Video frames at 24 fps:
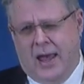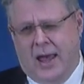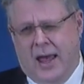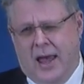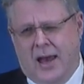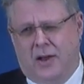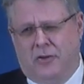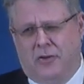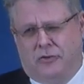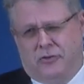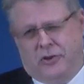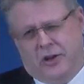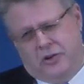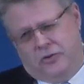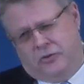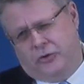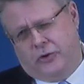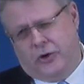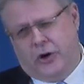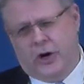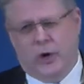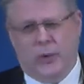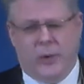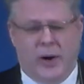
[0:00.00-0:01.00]
And it says
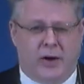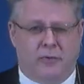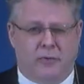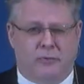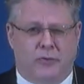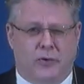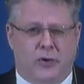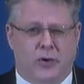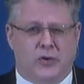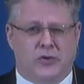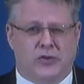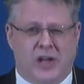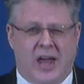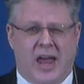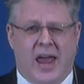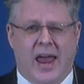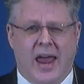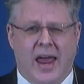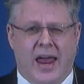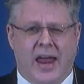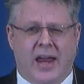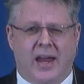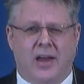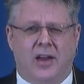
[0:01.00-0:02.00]
there around verse
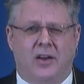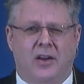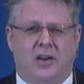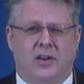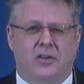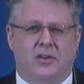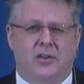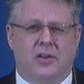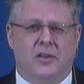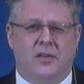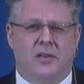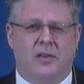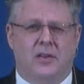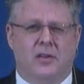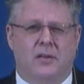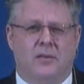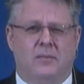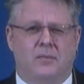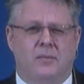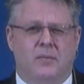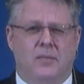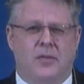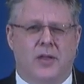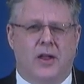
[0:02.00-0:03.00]
8
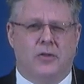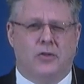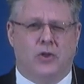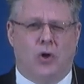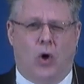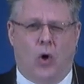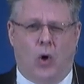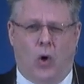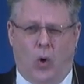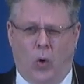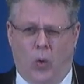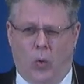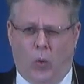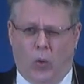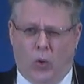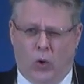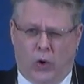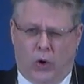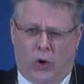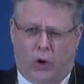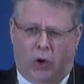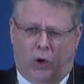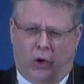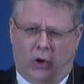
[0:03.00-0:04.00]
that the whole
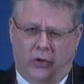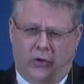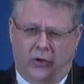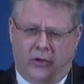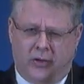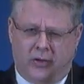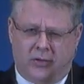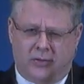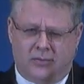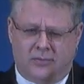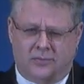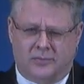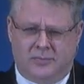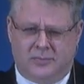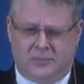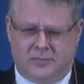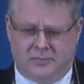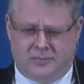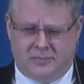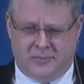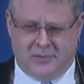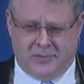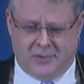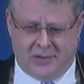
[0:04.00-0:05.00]
world
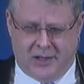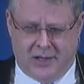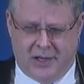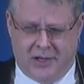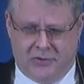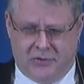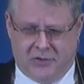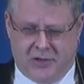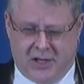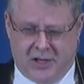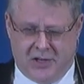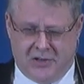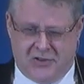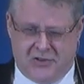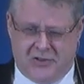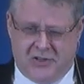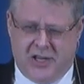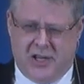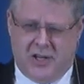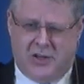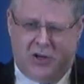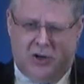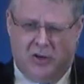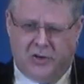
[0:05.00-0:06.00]
is going to
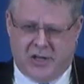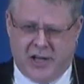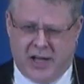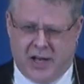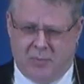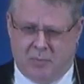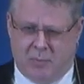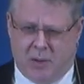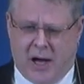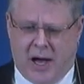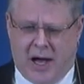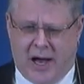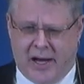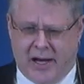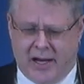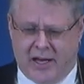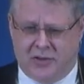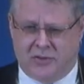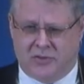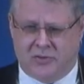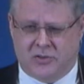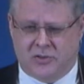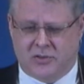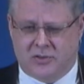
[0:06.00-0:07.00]
see their dead
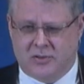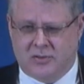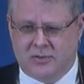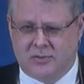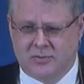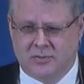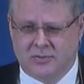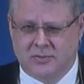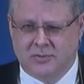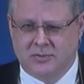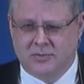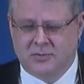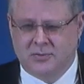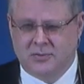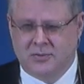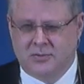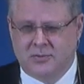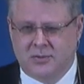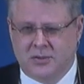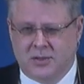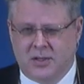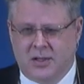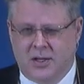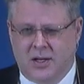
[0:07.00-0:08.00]
bodies.
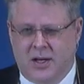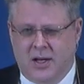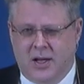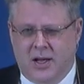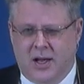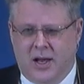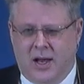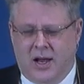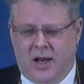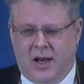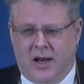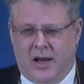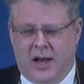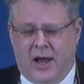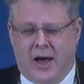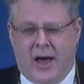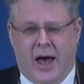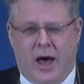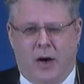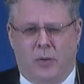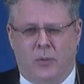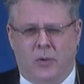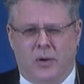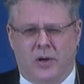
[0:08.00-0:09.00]
Now,
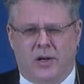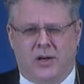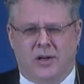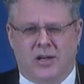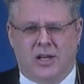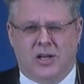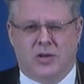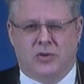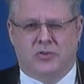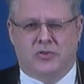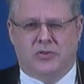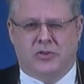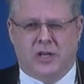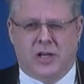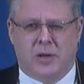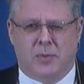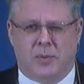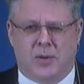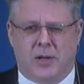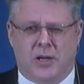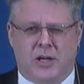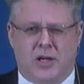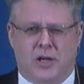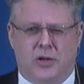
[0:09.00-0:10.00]
how would
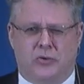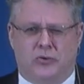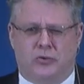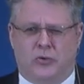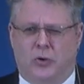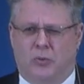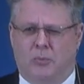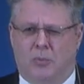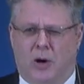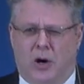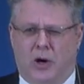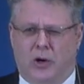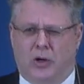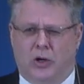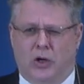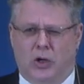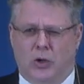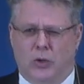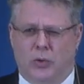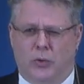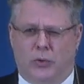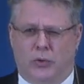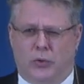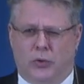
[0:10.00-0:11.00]
Eusebius or Martin
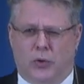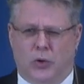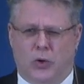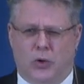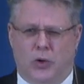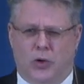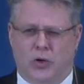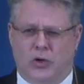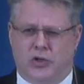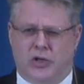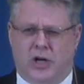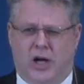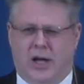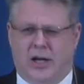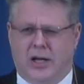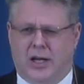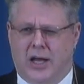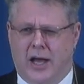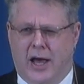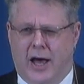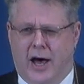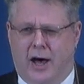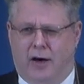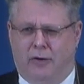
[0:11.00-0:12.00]
Luther or John
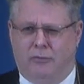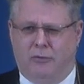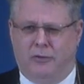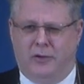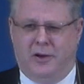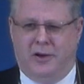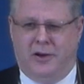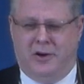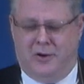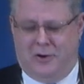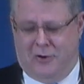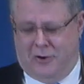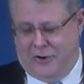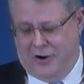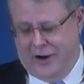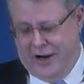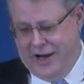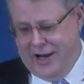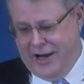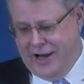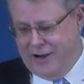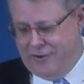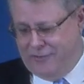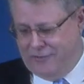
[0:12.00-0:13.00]
Calvin or
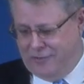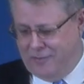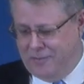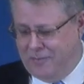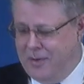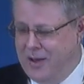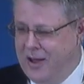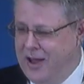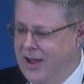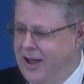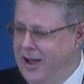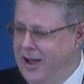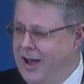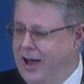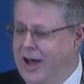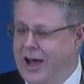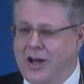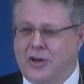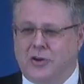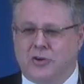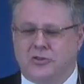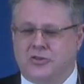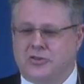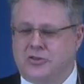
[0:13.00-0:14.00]
any of them
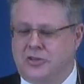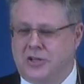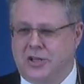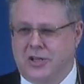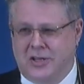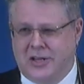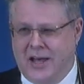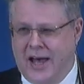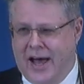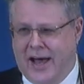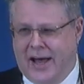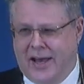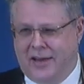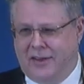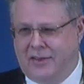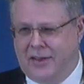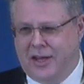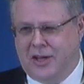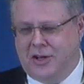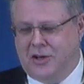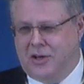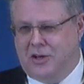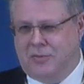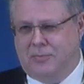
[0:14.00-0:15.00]
understood that?
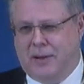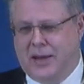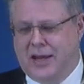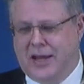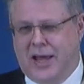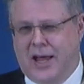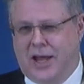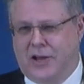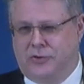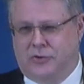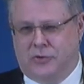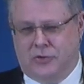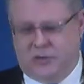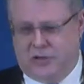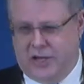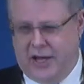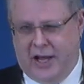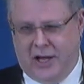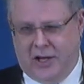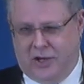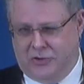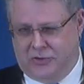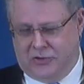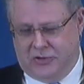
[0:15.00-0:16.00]
They couldn't make heads or
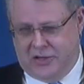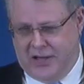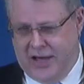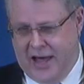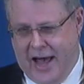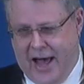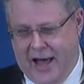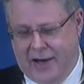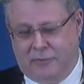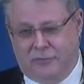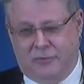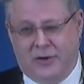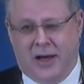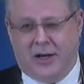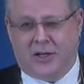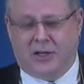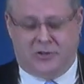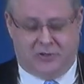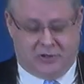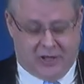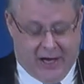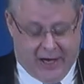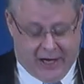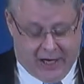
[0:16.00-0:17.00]
tails of that. In fact,
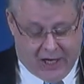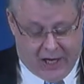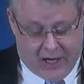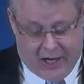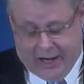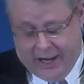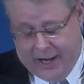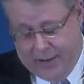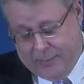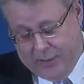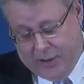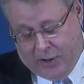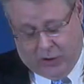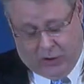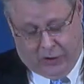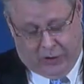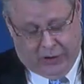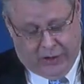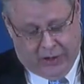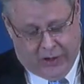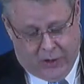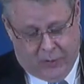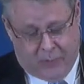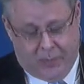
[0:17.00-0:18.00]
it's kind of comical
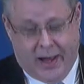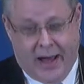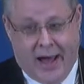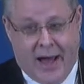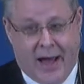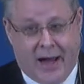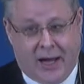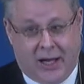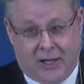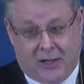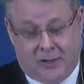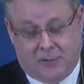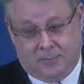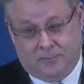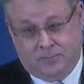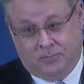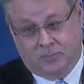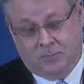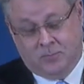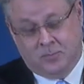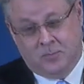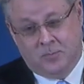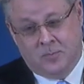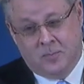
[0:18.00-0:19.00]
to go back
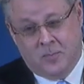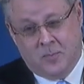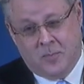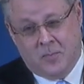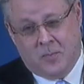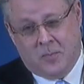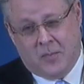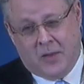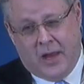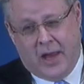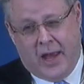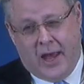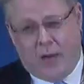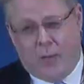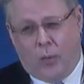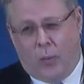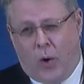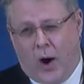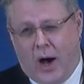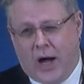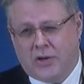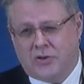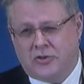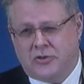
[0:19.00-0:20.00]
and
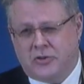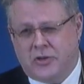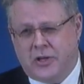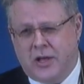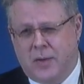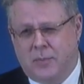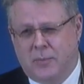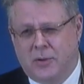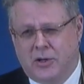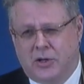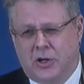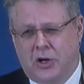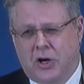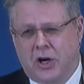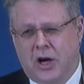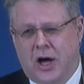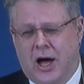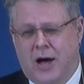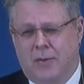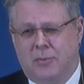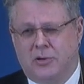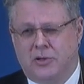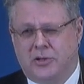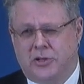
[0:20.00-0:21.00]
watch them in their
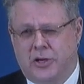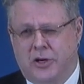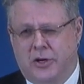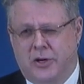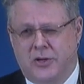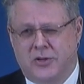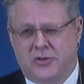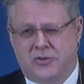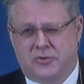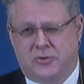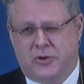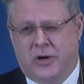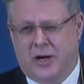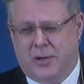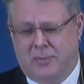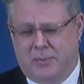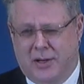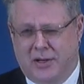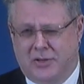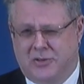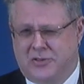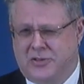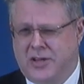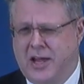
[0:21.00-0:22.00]
commentaries try to
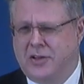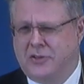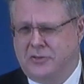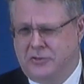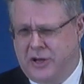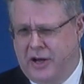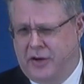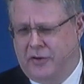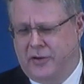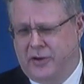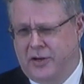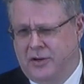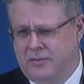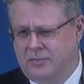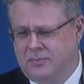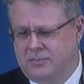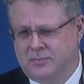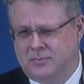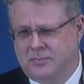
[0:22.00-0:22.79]
make sense of it.